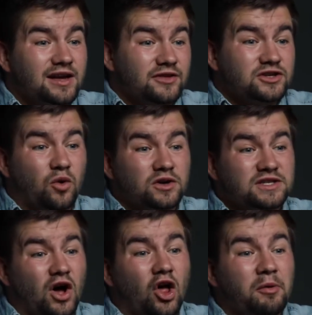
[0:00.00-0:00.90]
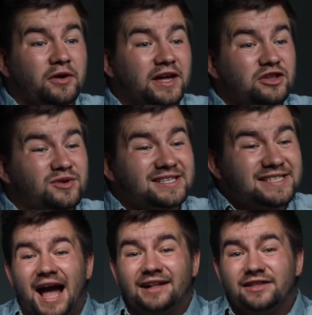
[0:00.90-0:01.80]
This course is all about getting you
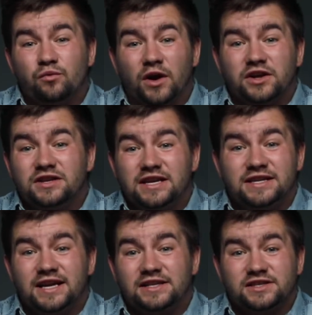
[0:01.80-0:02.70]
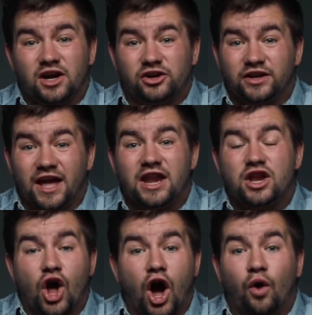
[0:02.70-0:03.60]
exactly what you need to get started
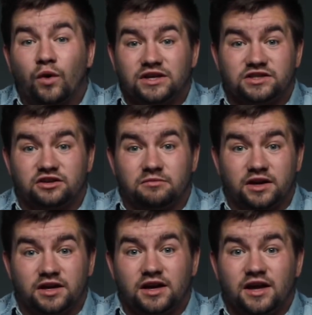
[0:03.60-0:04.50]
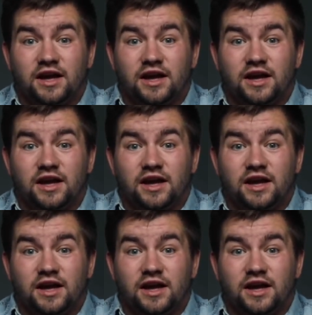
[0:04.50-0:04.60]
and not wasting your money.